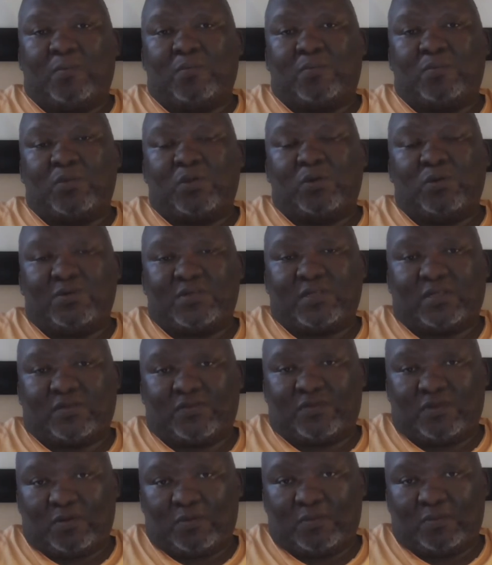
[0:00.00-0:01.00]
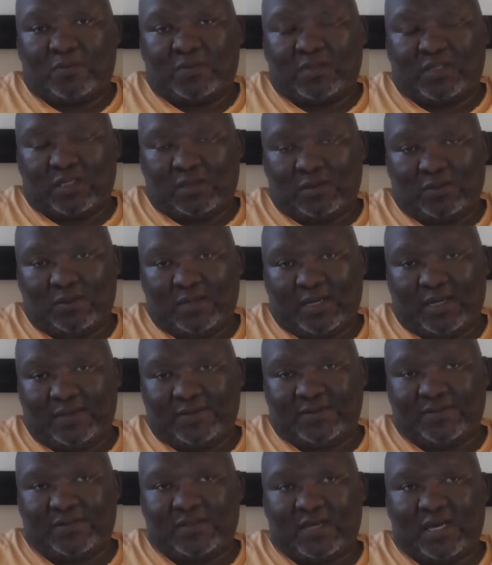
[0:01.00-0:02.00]
music from the
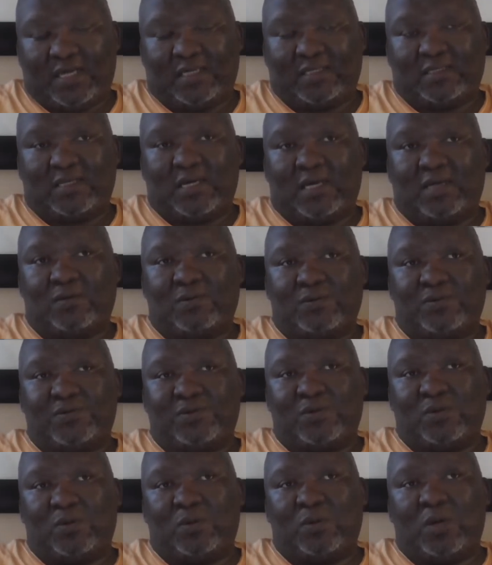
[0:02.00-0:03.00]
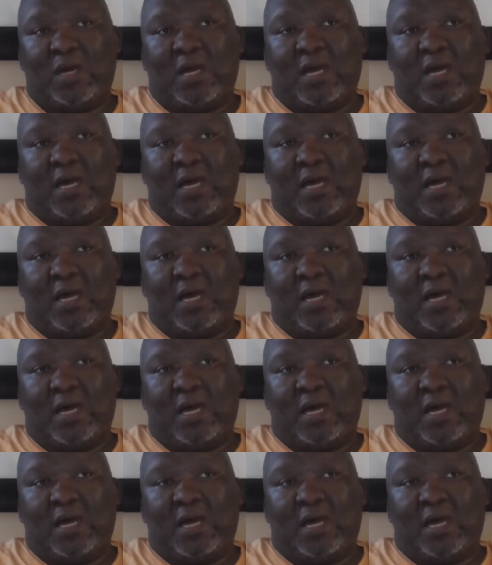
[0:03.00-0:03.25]
US, and also